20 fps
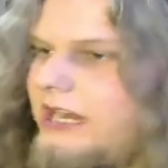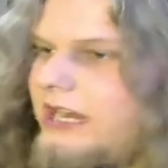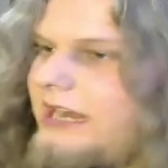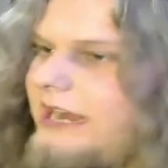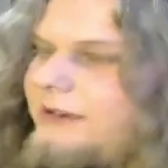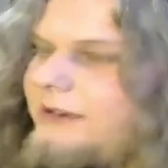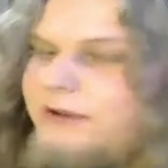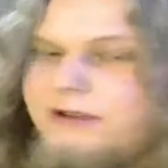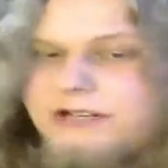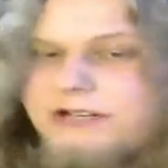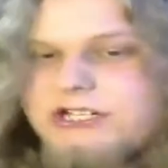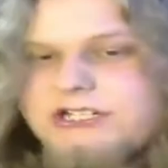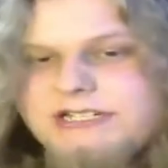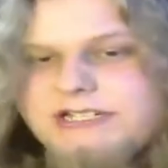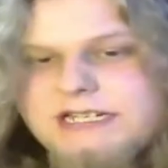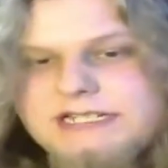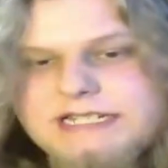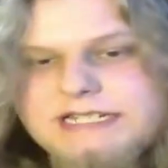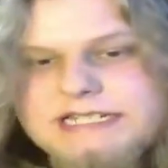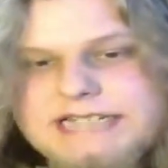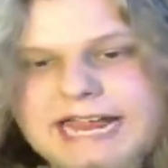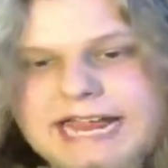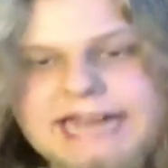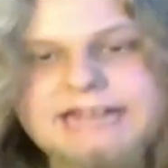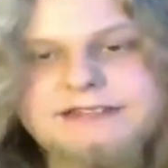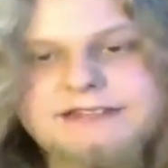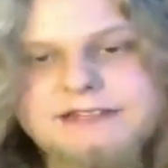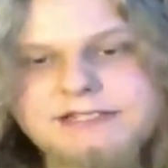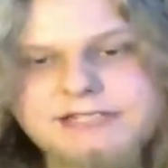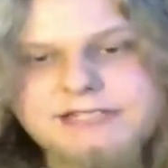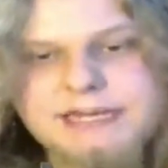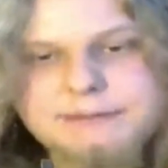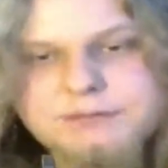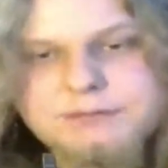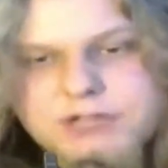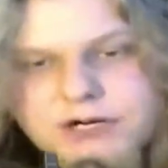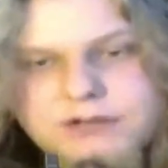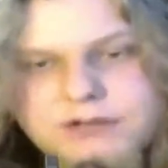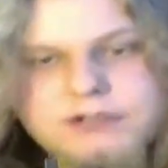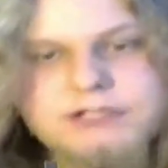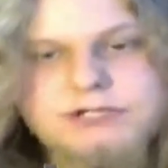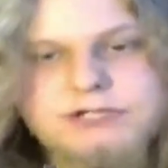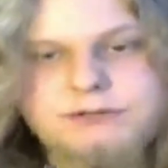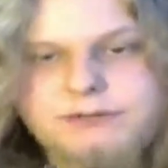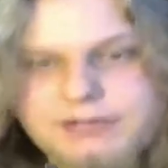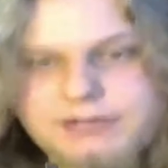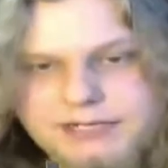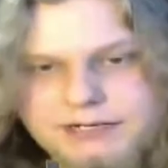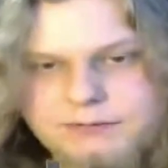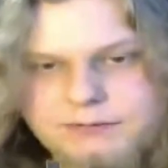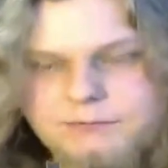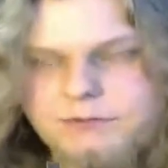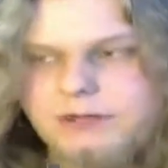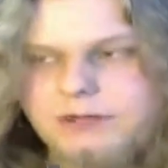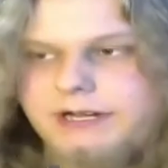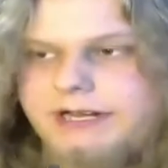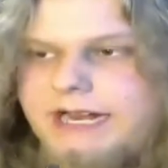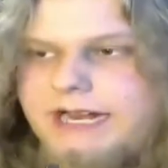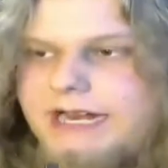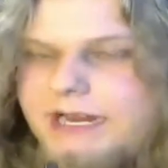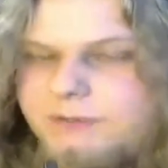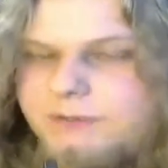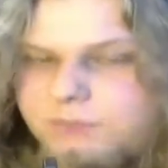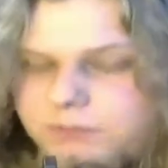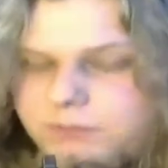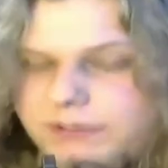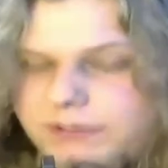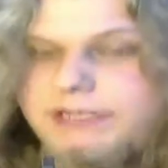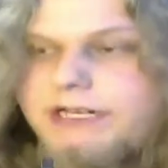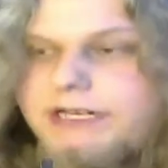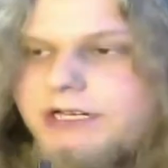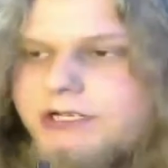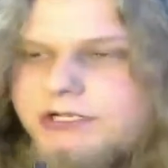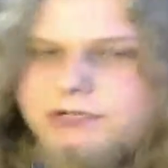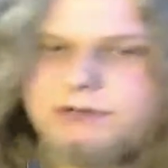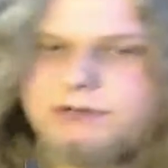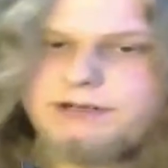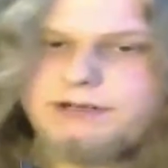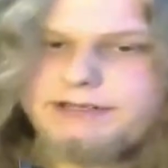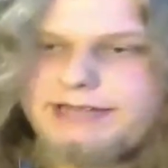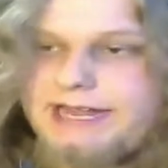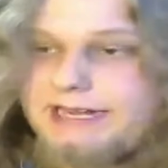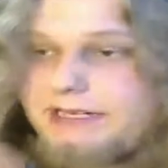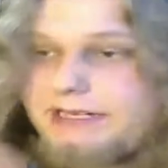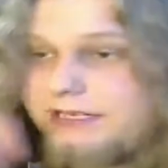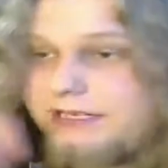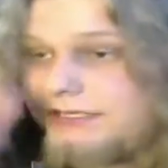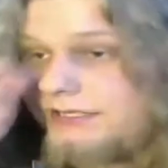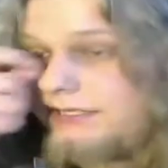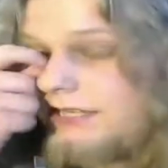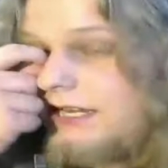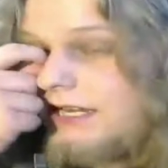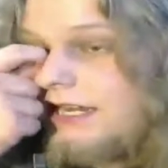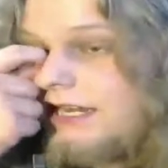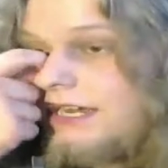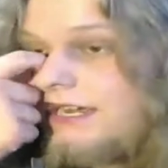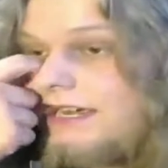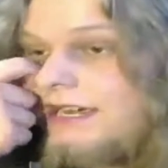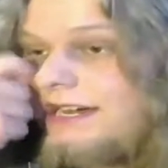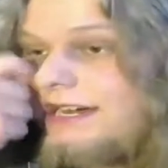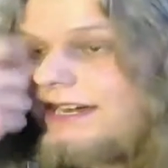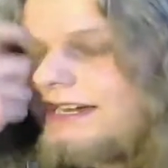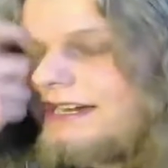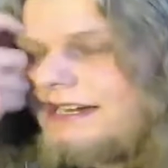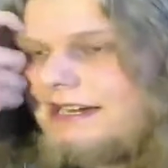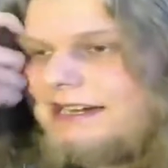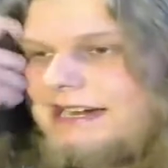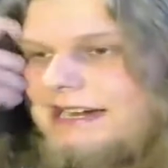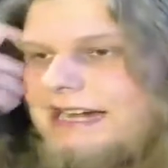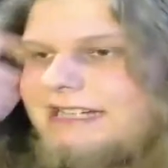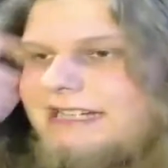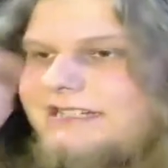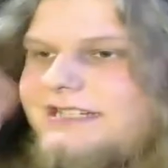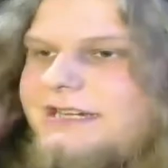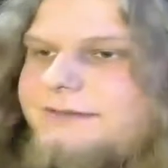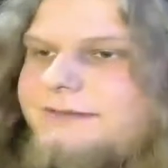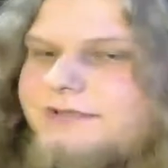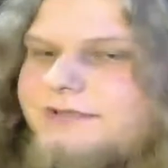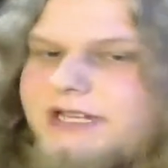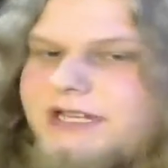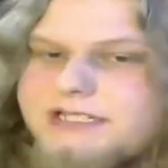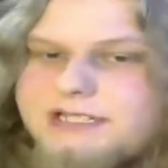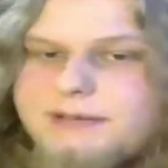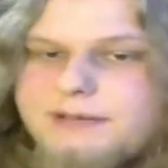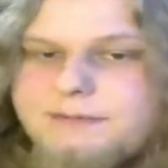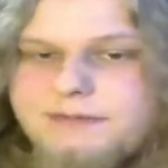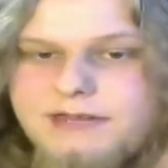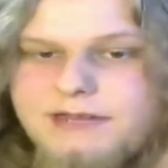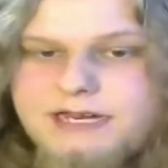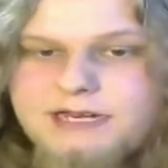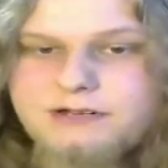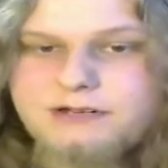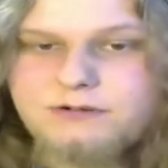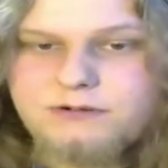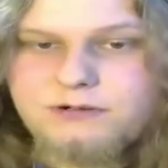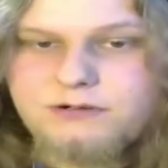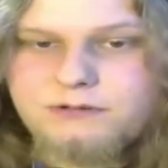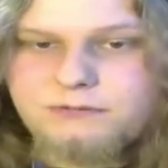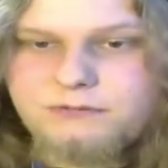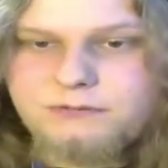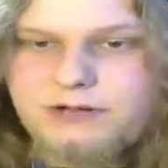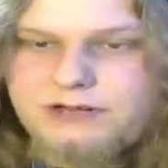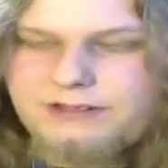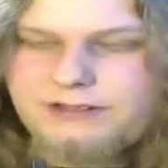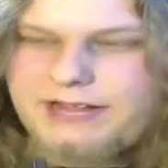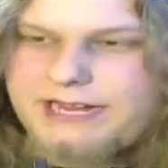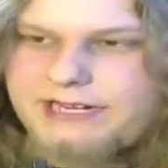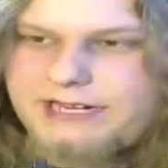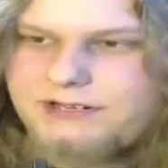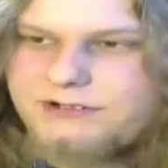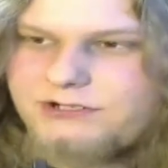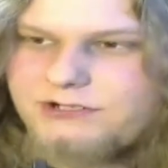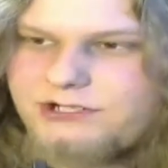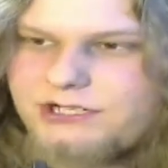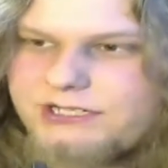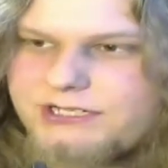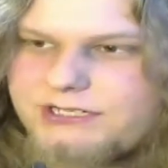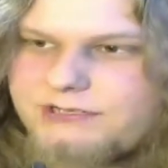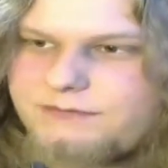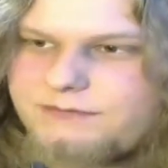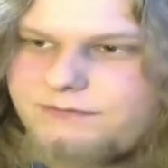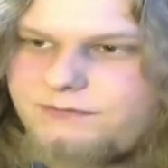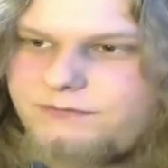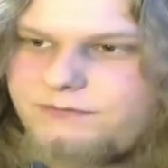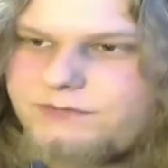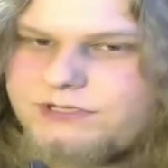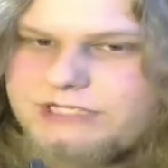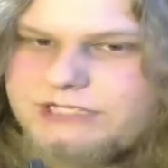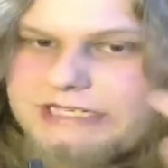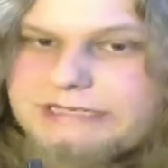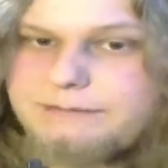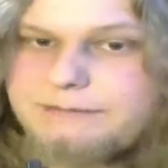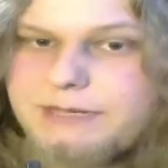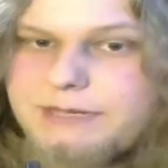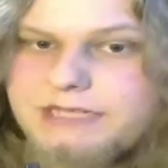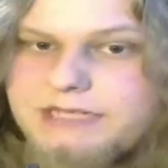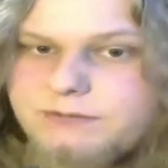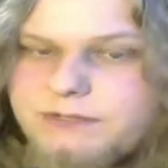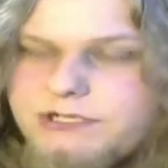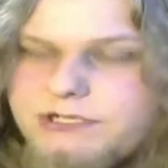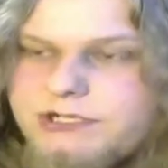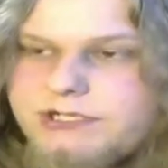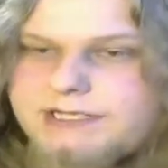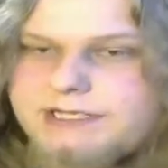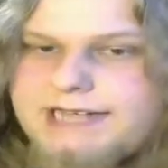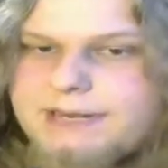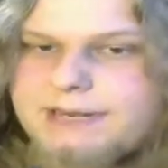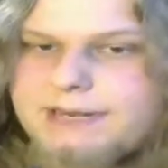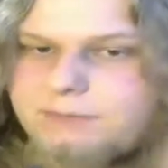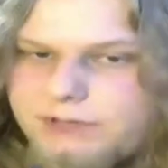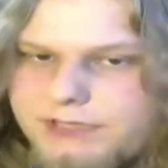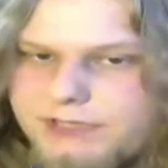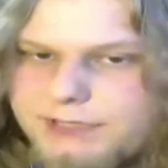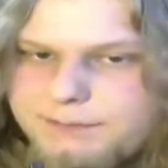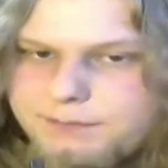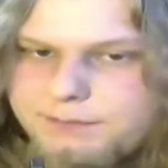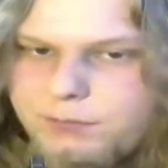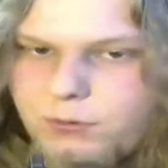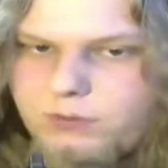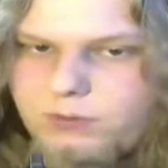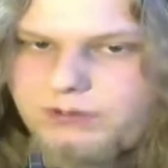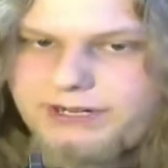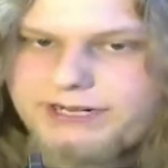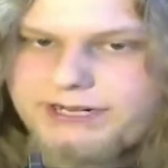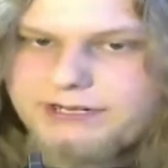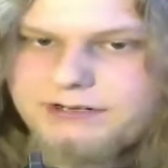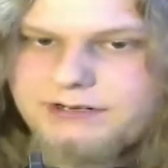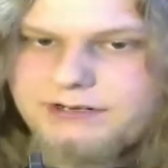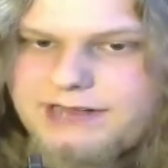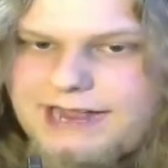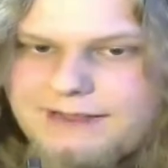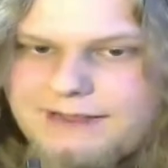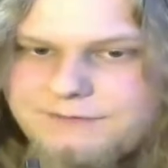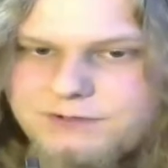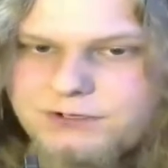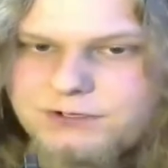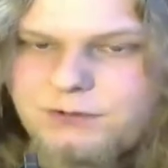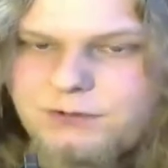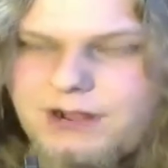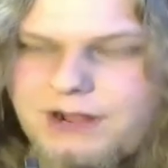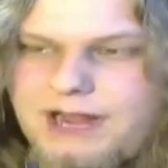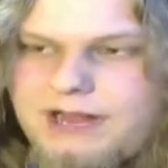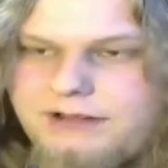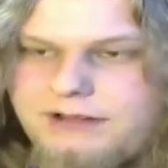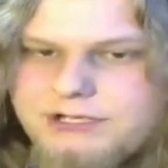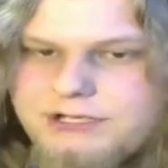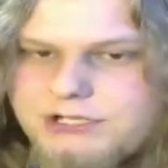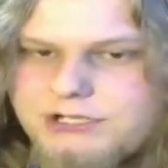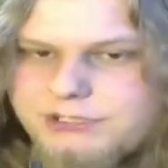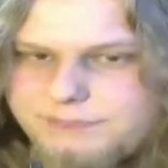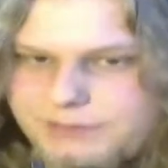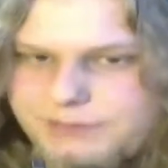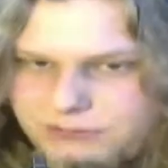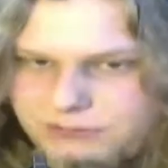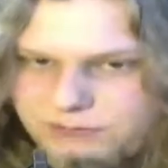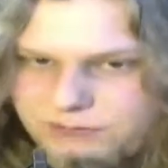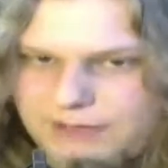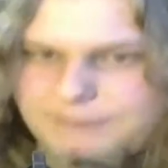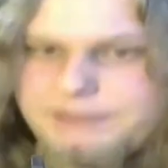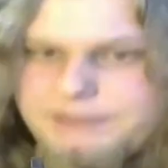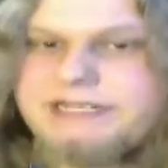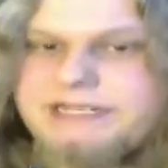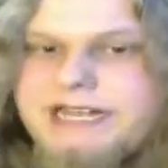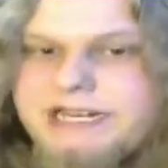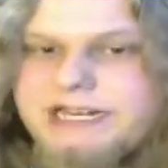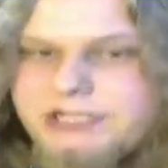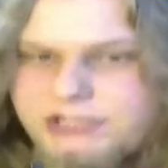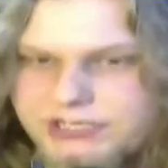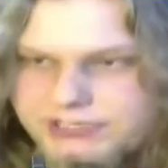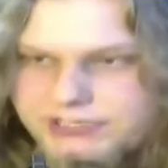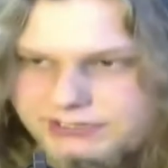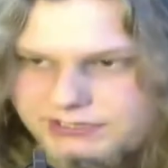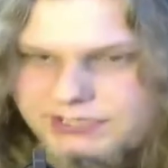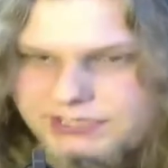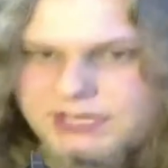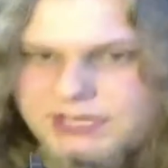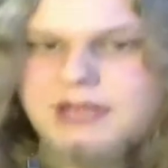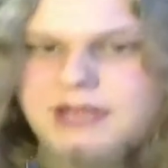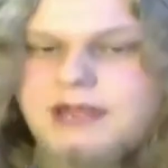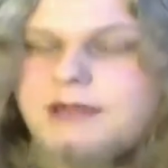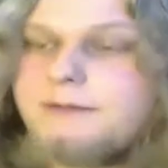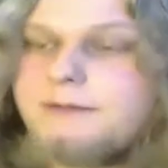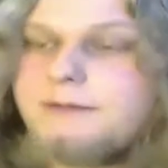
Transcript: yeah, I don't know, it just doesn't take the same turns you think it would, and I really enjoy that, because it seems like something like just demons would just get really boring after a while and just be repetitious,